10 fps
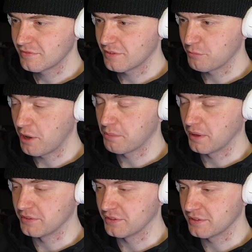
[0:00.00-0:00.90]
1
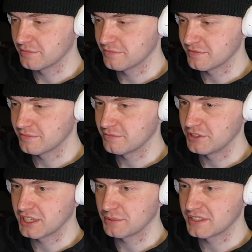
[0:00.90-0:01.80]
month. We
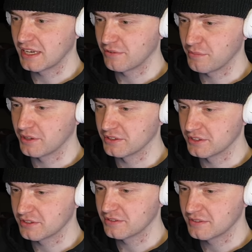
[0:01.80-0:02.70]
skipped 7
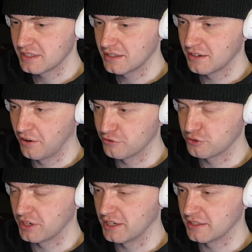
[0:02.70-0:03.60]
months of
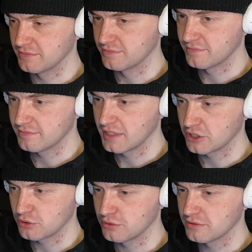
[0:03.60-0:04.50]
training. That's good.